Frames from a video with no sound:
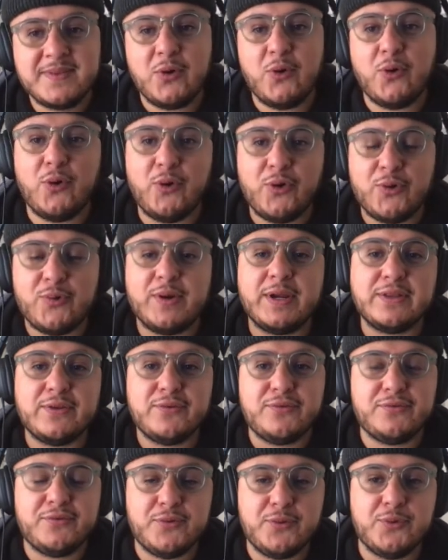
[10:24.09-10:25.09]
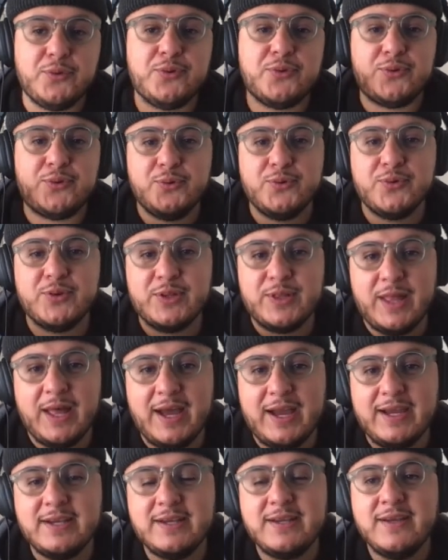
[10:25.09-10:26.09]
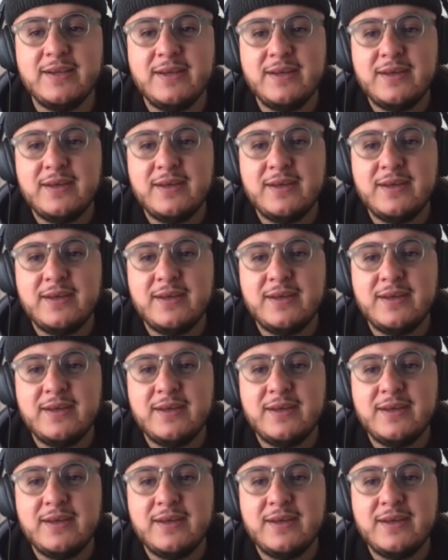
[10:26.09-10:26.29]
ordering the food through the line.